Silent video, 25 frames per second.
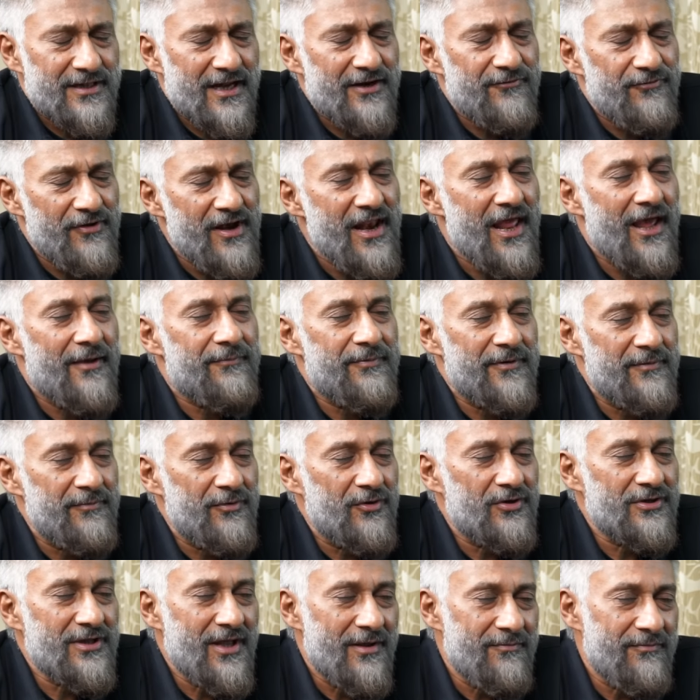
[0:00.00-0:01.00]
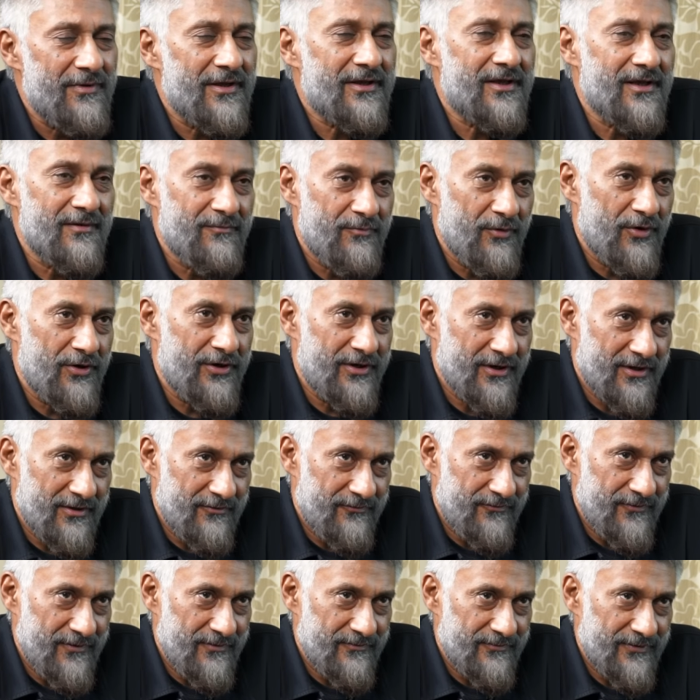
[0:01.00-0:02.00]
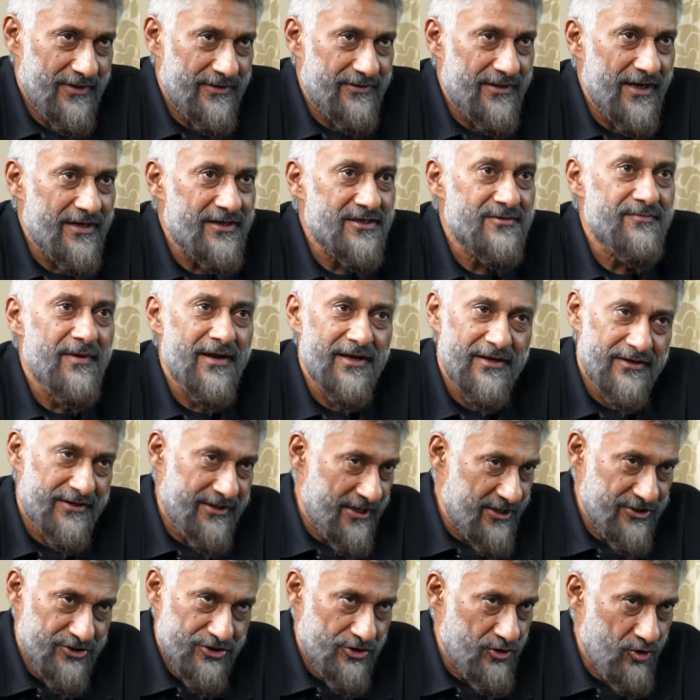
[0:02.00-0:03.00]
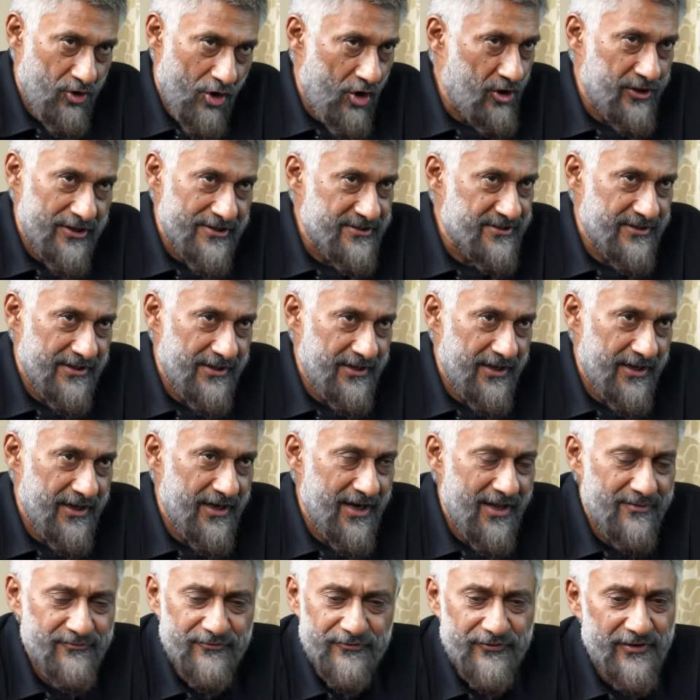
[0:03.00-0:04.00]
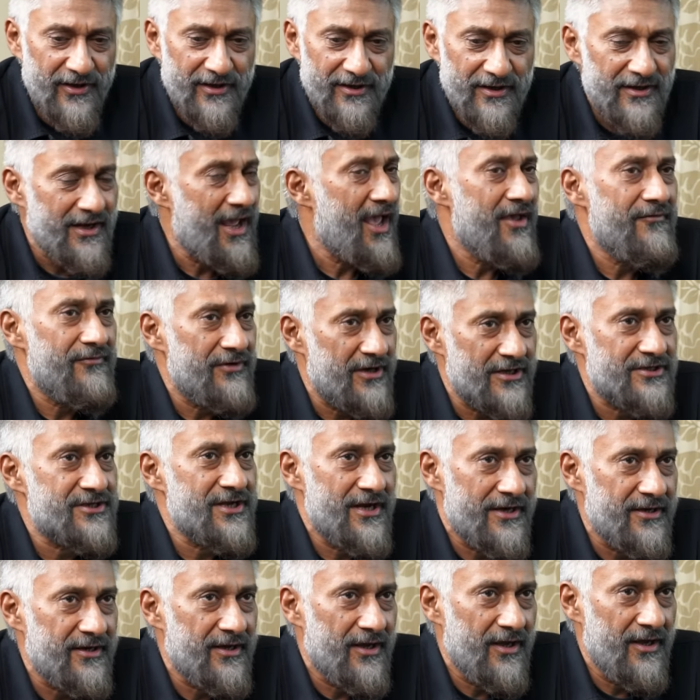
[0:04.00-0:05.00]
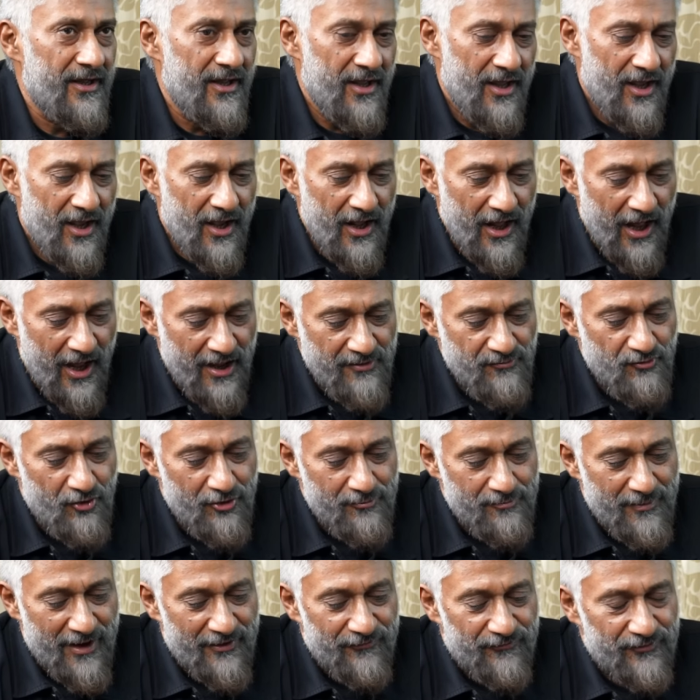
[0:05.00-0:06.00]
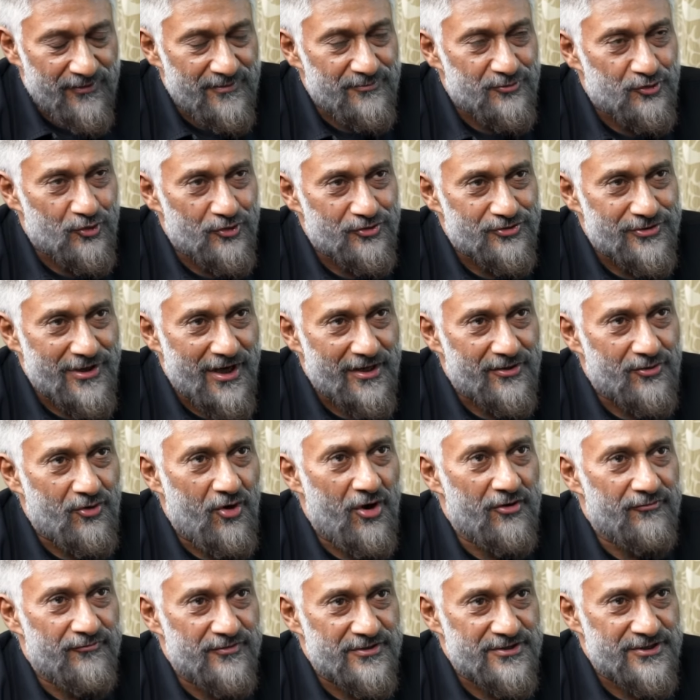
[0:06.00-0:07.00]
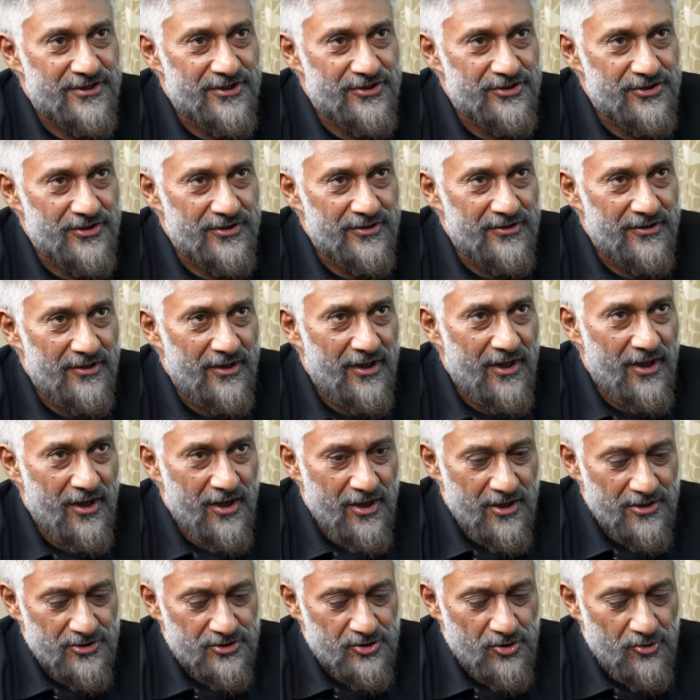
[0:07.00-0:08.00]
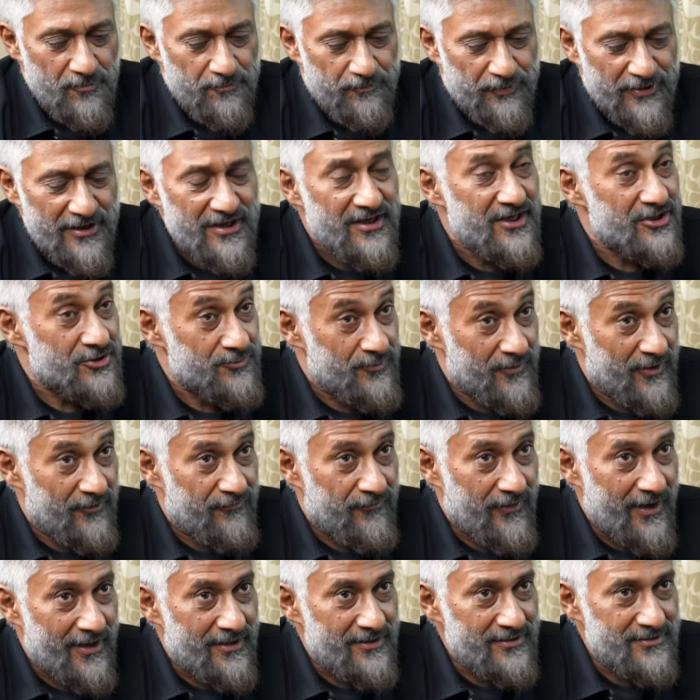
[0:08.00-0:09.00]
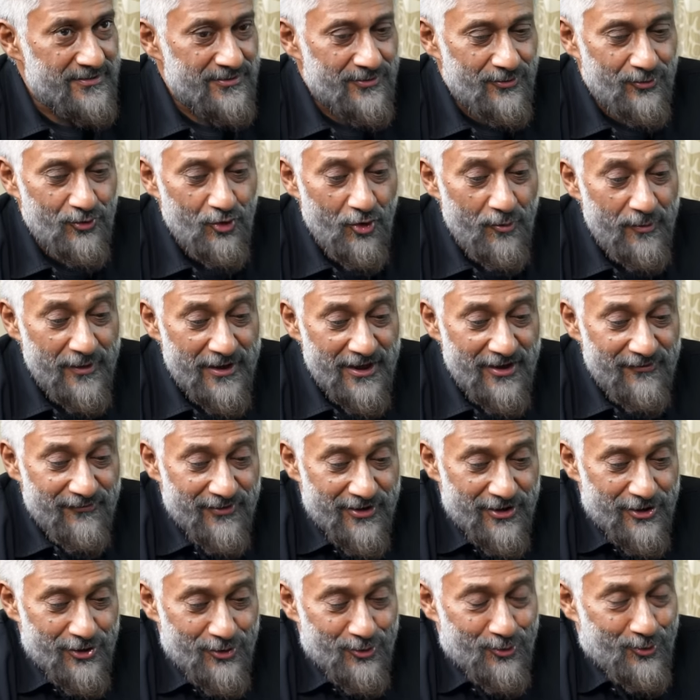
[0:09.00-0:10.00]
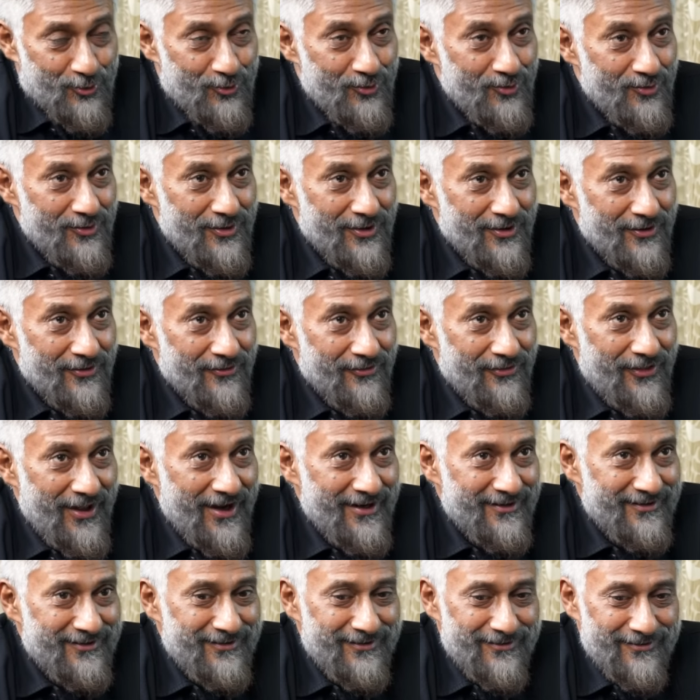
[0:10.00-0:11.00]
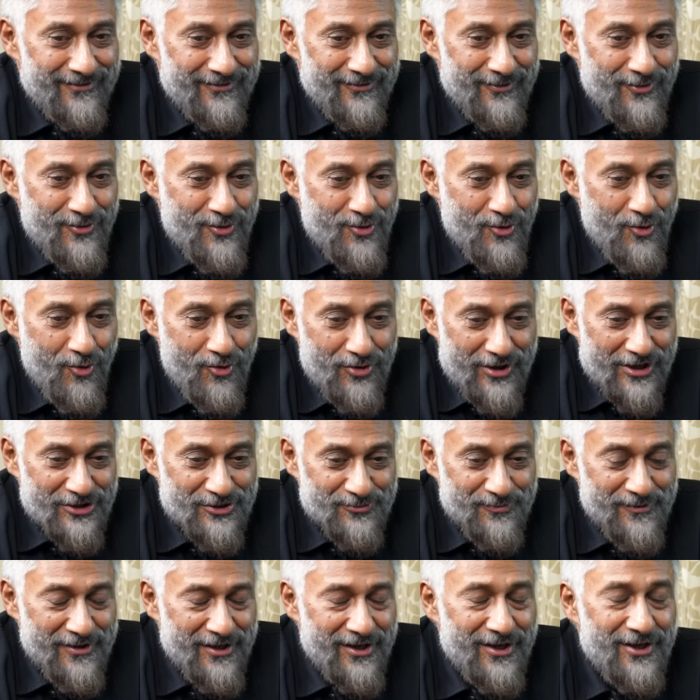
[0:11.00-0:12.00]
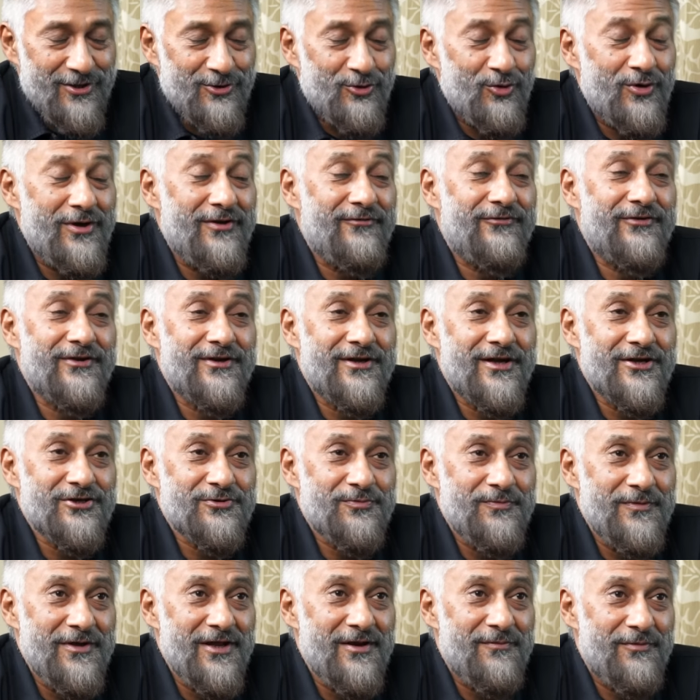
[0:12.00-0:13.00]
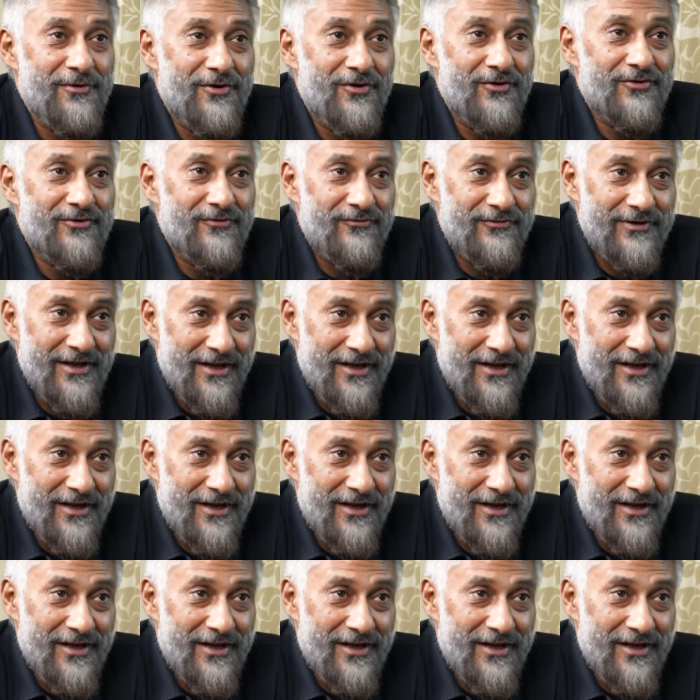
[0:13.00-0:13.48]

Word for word: that will happen because I'm making political films, right. and that is my intention, honestly. Right. And I'm saying it. I have an agenda. I want my films to start conversation. Right. So pre-Kashmir files, nobody even knew that no Kashmiri Hindu lives in Kashmir because of